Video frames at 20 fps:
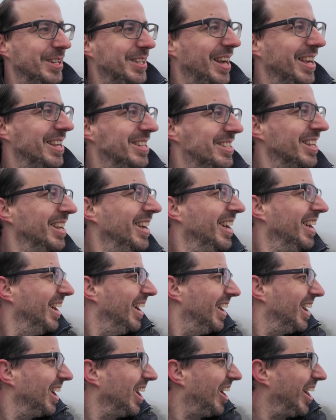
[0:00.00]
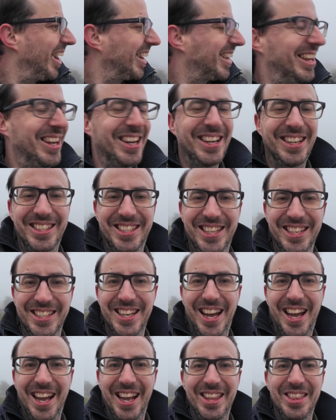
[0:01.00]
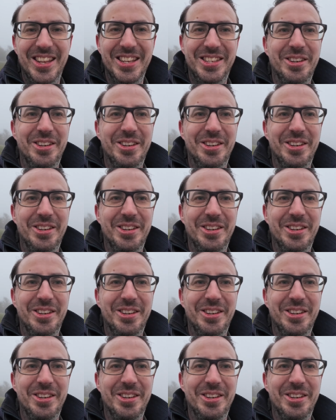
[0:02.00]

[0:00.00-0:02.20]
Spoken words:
days like today and there's